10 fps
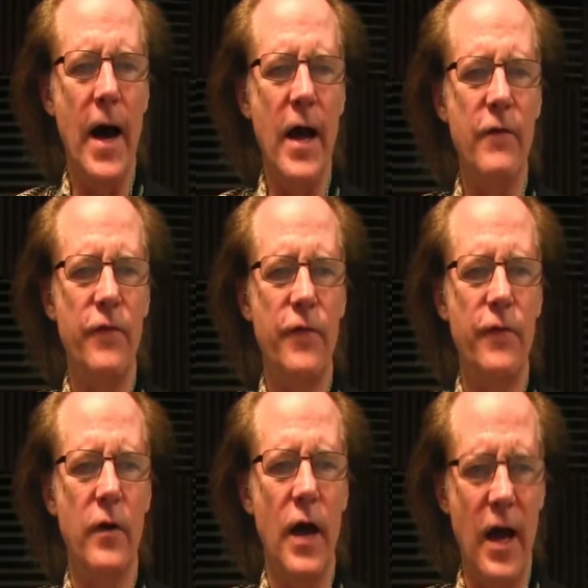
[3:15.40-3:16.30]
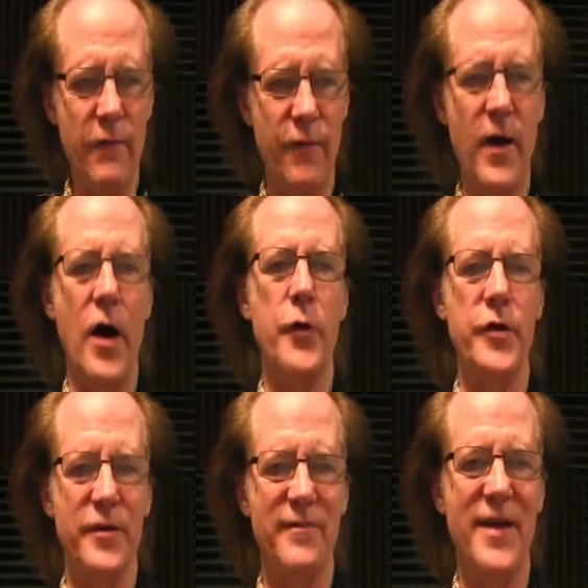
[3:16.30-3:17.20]
I've found
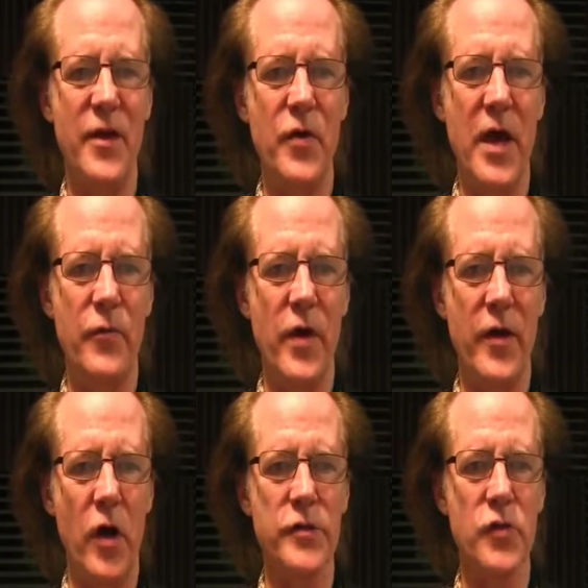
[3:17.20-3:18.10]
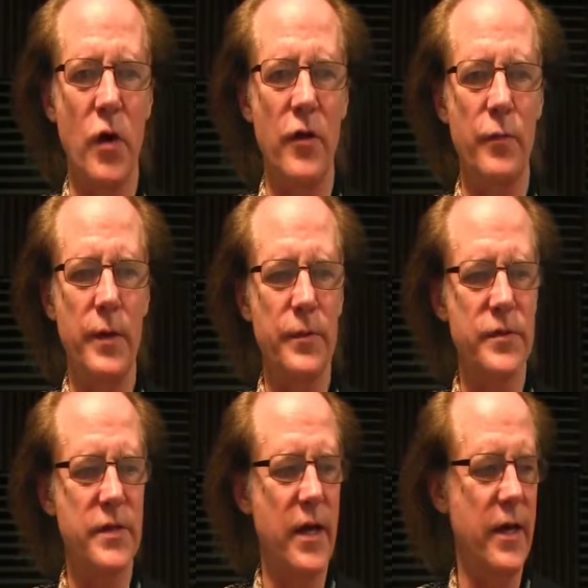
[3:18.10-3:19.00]
and read also other people
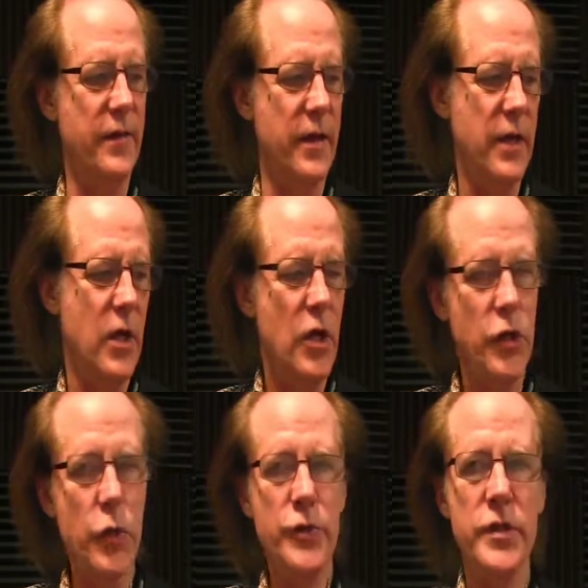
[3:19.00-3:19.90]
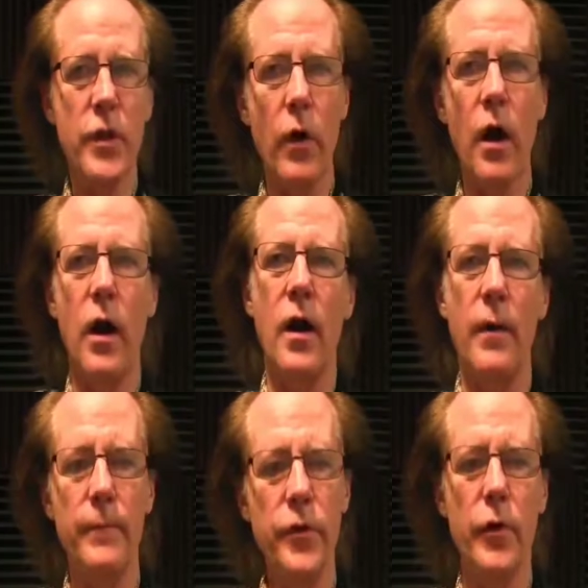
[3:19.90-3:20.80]
say that using your
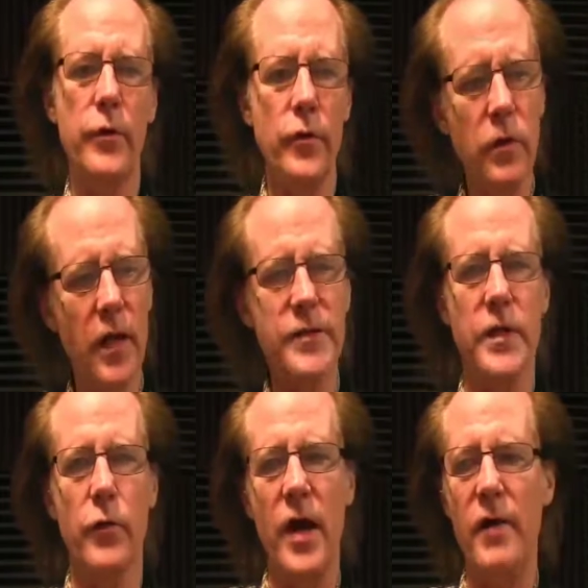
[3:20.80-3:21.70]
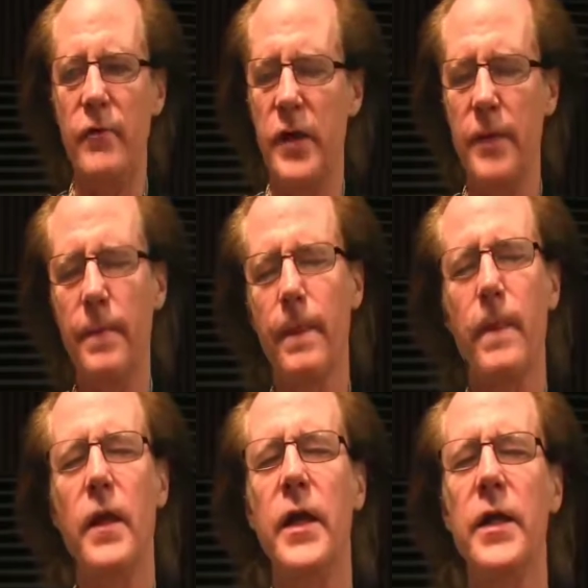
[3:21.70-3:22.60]
arm, you're utilizing gravity,
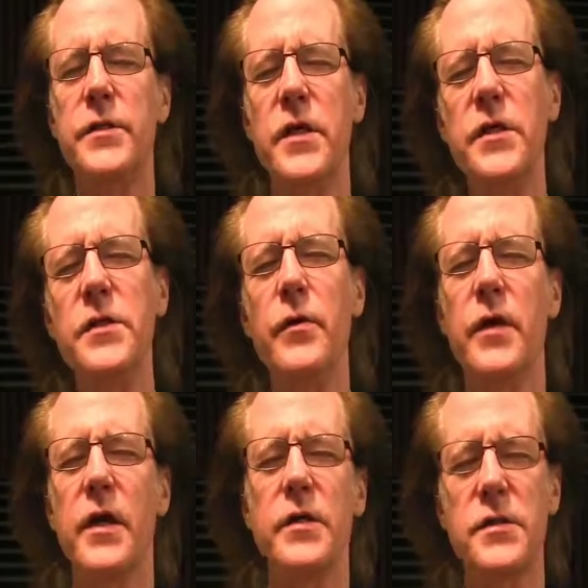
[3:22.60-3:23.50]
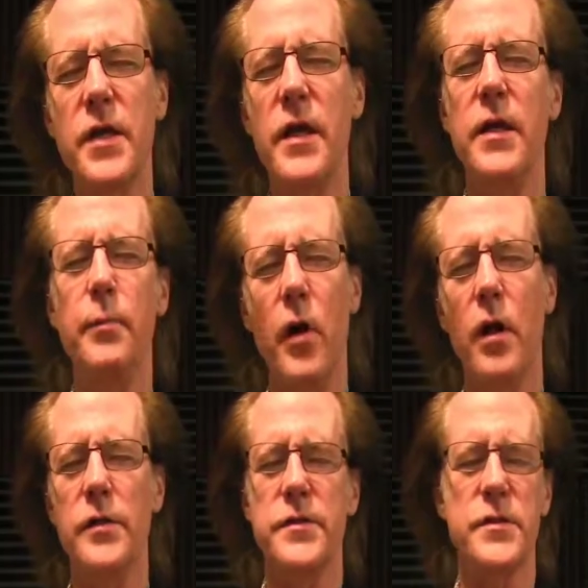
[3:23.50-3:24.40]
it's easier to get a steady
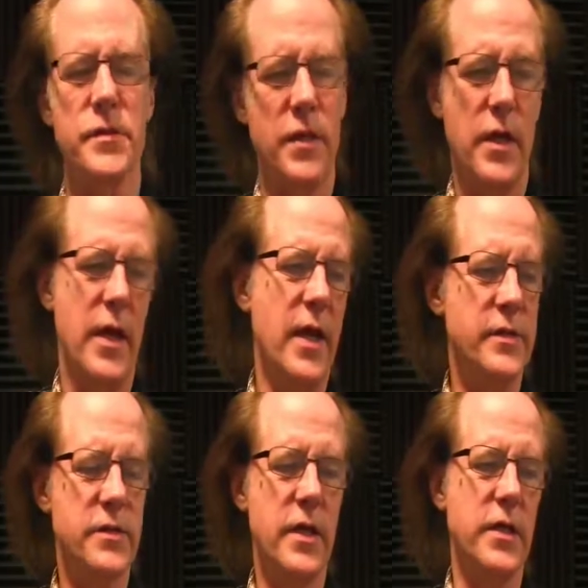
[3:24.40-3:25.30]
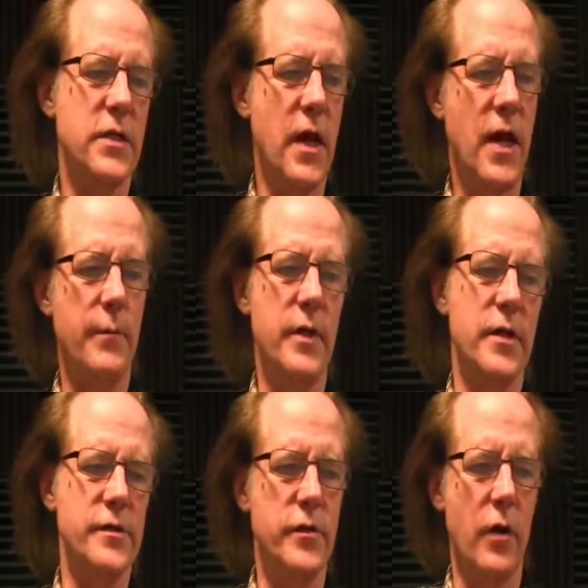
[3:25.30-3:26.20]
pulse and steady time
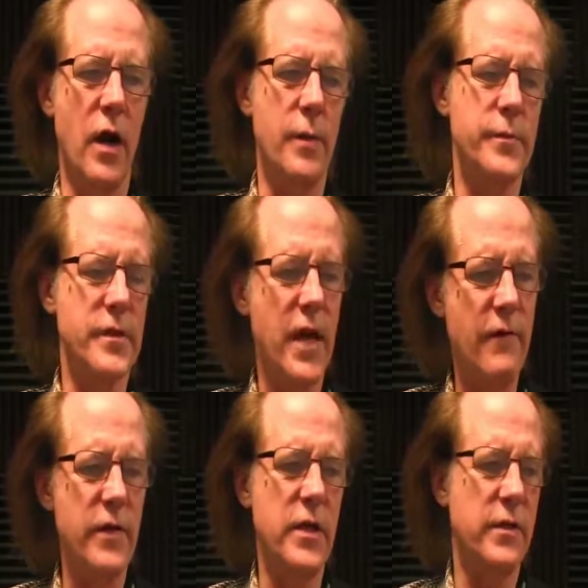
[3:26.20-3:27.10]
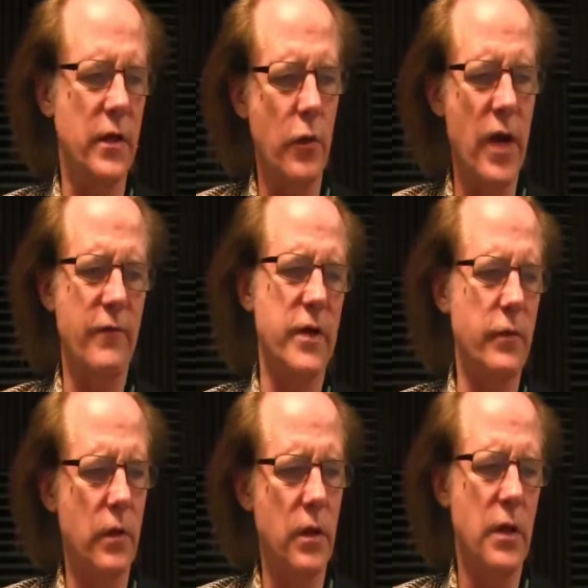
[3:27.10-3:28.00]
because your arm's heavy and the gravity
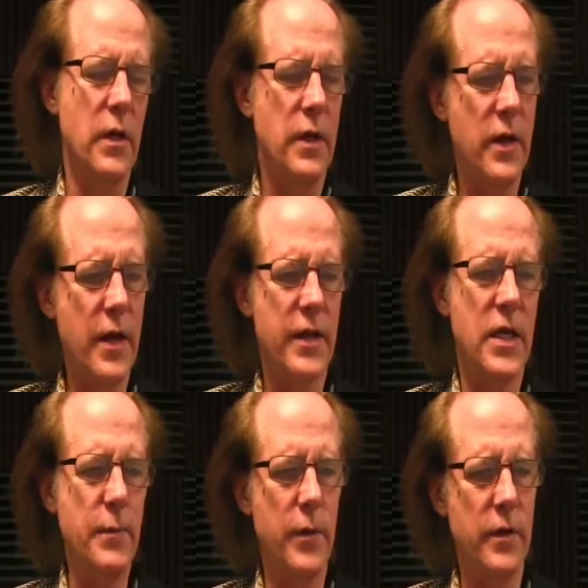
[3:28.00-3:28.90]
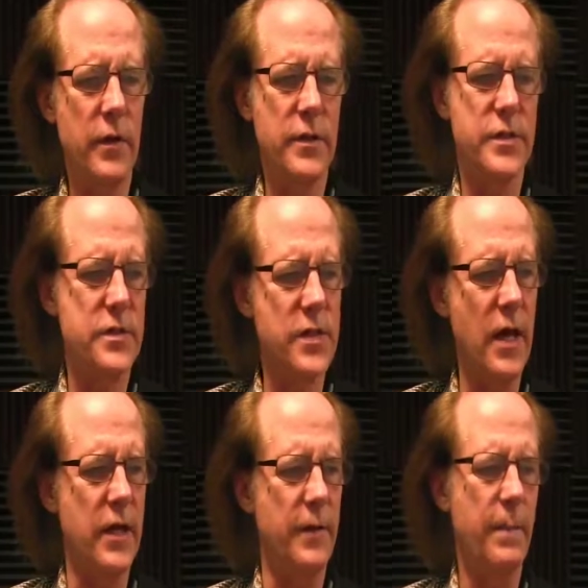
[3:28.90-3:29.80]
will kind of keep it
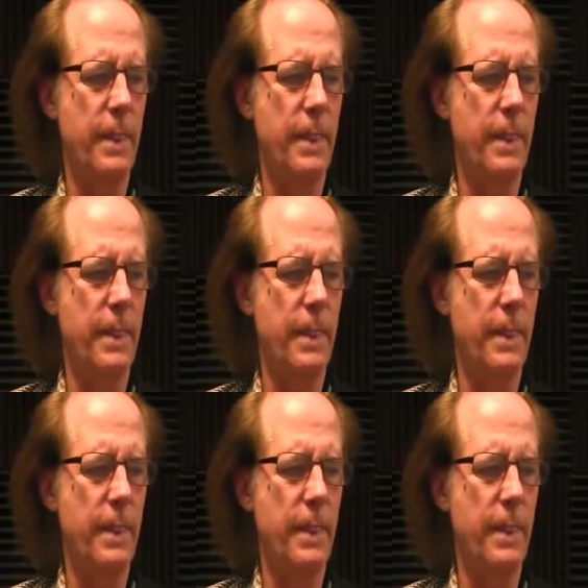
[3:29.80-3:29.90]
steady.